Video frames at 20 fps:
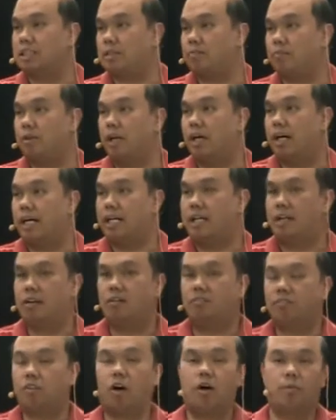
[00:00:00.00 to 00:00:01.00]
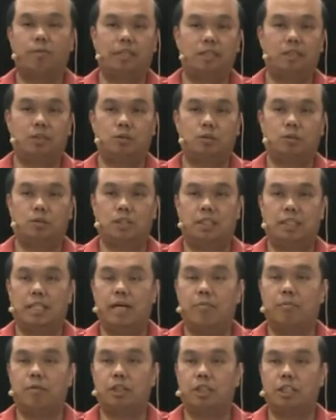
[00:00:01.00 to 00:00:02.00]
supplier of popping tools and
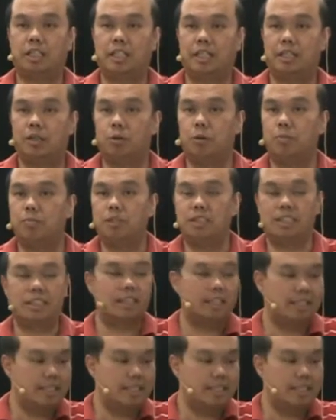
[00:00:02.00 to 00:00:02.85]
airbrushing equipment.